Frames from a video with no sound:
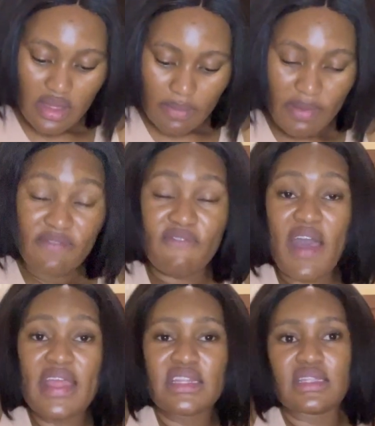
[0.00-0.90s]
been
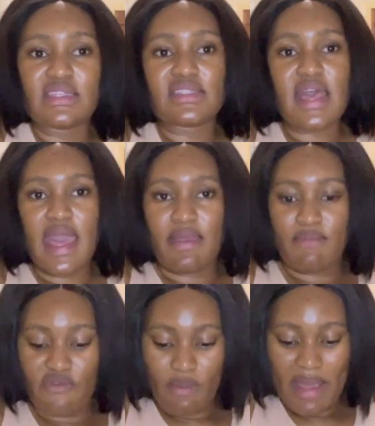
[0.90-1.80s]
finding the time
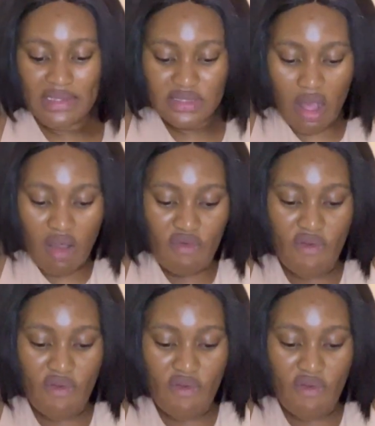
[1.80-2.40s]
for myself